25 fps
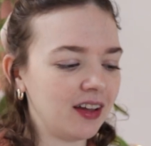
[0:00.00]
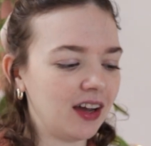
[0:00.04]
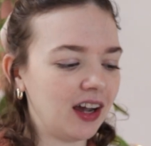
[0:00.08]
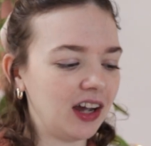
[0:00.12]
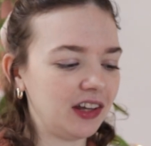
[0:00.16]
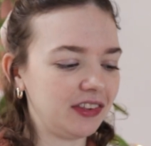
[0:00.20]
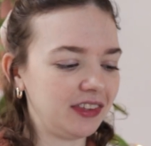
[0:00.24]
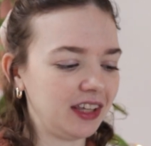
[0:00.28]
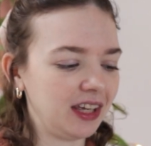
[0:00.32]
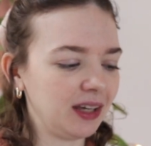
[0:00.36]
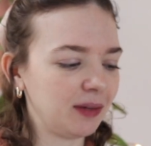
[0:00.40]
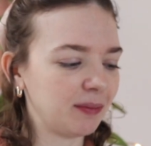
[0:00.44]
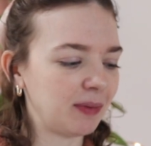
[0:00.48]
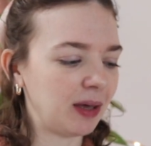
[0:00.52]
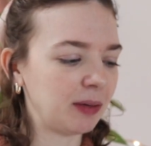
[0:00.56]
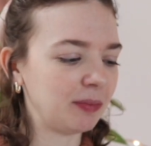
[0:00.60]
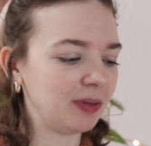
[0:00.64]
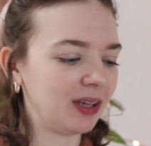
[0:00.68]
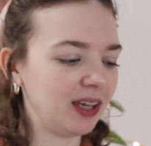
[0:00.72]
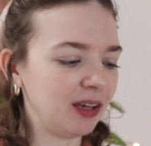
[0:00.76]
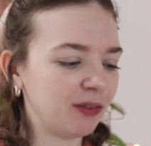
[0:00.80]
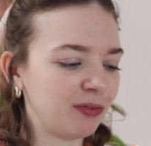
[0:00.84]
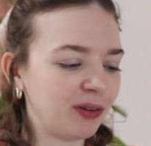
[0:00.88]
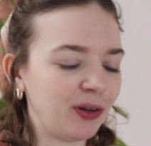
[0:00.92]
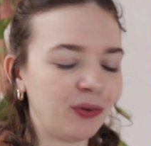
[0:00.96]
I think
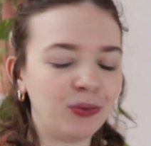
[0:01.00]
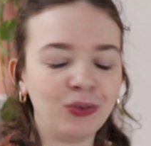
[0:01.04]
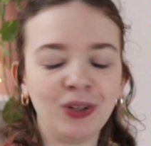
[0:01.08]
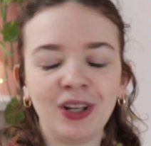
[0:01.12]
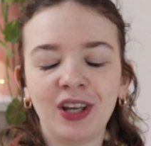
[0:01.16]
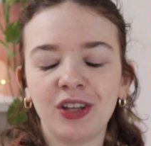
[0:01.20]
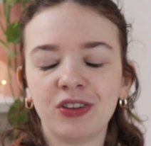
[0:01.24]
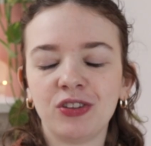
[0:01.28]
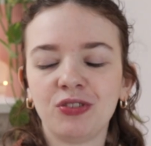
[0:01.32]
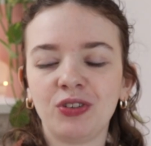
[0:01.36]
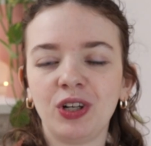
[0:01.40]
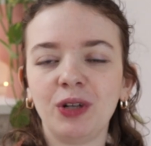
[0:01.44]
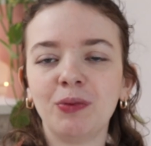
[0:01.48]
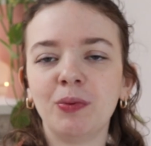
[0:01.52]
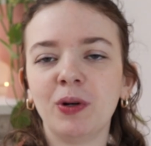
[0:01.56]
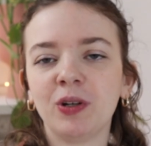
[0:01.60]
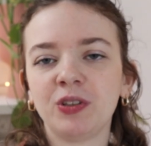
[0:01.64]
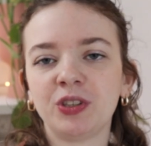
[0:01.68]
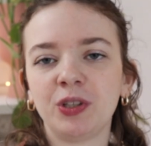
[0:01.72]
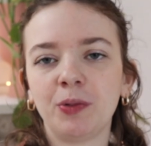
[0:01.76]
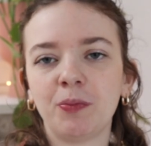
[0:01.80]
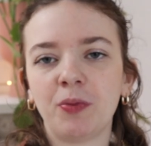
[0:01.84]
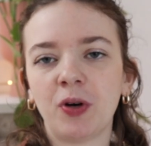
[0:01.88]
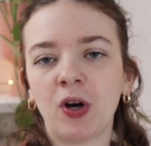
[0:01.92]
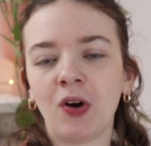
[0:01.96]
maybe if I only had 3
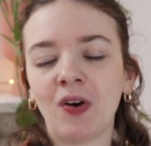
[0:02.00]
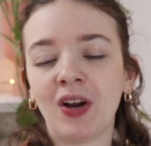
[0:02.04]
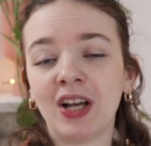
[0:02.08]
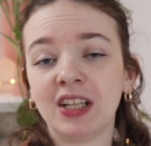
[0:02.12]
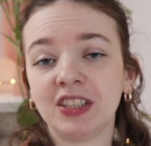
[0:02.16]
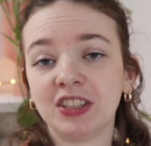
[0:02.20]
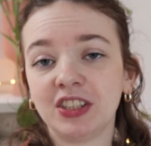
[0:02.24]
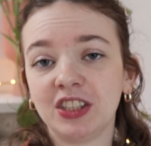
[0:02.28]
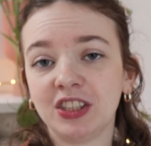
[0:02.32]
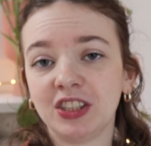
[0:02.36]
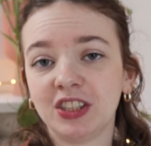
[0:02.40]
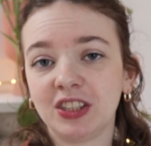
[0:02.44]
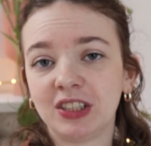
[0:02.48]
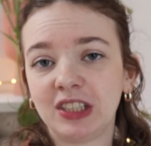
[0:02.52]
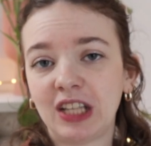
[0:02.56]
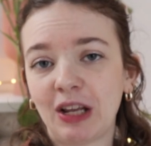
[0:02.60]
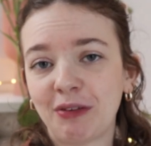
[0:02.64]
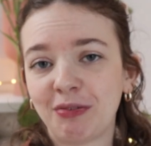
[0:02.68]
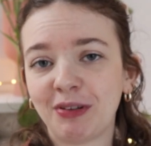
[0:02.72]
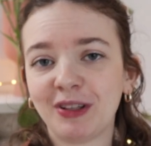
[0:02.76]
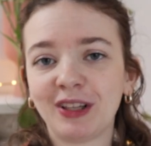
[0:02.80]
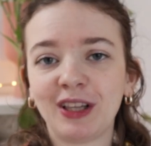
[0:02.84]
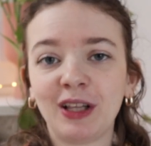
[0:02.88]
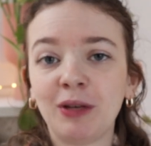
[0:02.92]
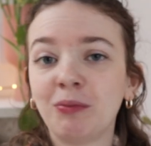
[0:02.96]
works in progress, this
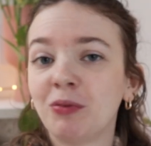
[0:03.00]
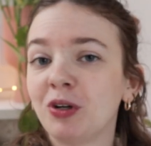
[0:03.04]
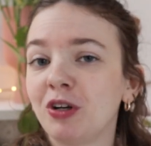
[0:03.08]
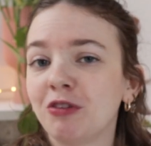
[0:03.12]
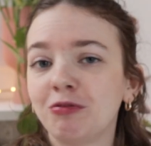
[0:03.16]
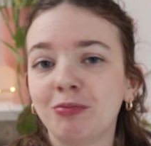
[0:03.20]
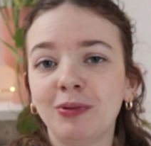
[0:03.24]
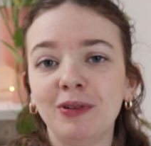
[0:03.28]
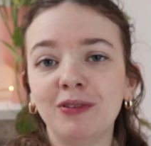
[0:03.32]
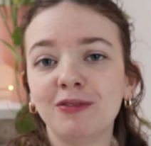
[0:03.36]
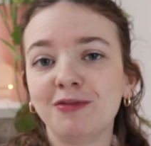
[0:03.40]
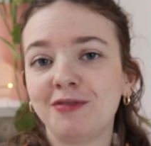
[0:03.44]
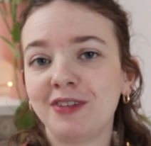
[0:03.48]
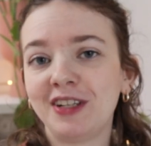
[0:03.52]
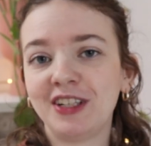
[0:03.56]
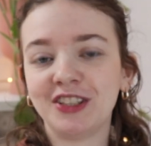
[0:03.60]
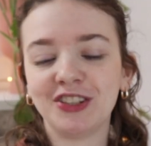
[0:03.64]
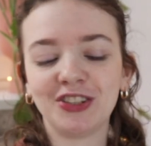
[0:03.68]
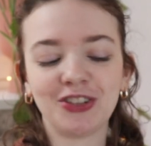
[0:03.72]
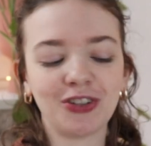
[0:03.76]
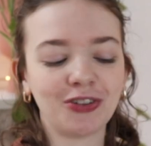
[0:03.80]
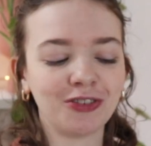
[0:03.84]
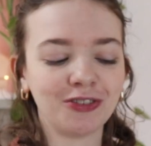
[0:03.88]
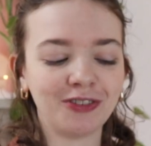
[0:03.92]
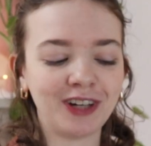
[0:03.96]
definitely would have been
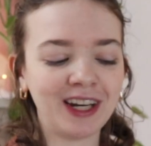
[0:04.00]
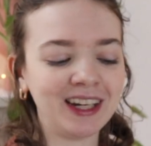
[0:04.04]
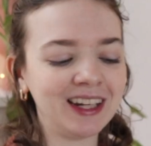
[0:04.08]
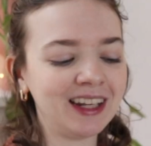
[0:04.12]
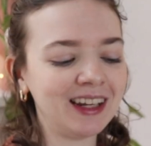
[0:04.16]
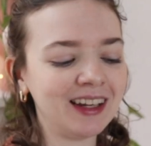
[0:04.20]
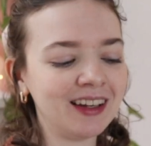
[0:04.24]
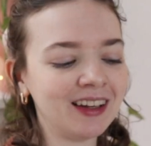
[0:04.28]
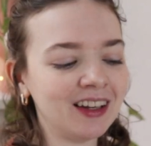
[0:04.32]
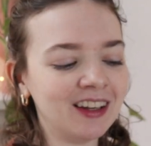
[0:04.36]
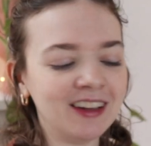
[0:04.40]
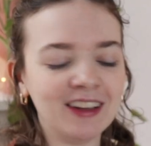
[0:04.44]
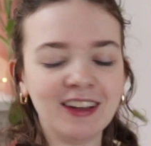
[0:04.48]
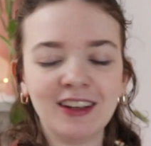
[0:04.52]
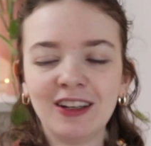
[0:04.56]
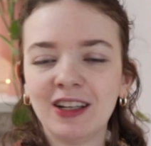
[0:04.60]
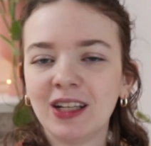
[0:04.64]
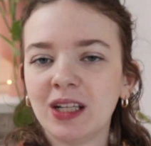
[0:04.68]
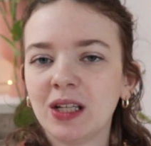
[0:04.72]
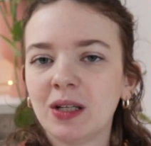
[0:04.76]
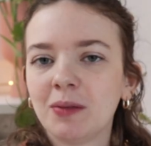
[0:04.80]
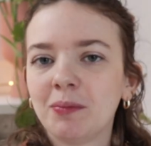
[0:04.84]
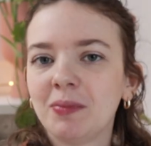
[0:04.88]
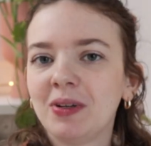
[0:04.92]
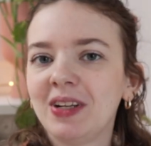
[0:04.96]
finished already,
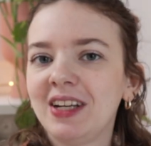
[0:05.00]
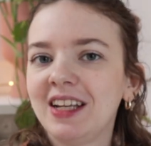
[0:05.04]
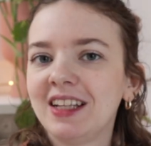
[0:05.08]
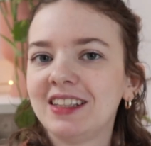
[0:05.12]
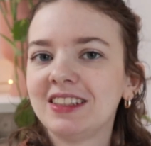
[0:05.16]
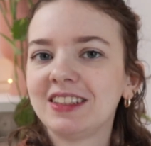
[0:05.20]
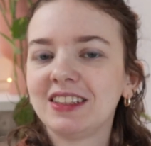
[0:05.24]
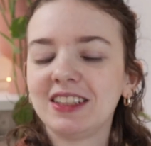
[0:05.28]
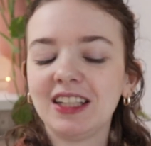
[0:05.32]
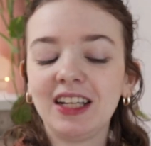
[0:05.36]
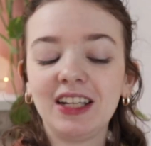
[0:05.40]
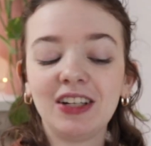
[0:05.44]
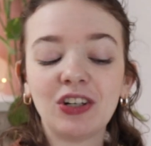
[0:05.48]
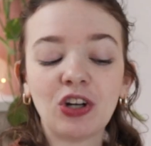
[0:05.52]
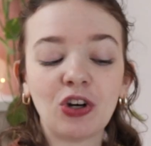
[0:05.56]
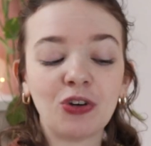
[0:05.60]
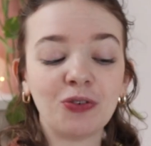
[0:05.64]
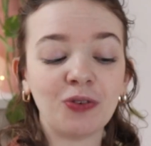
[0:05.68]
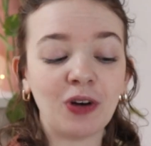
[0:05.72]
but it's in no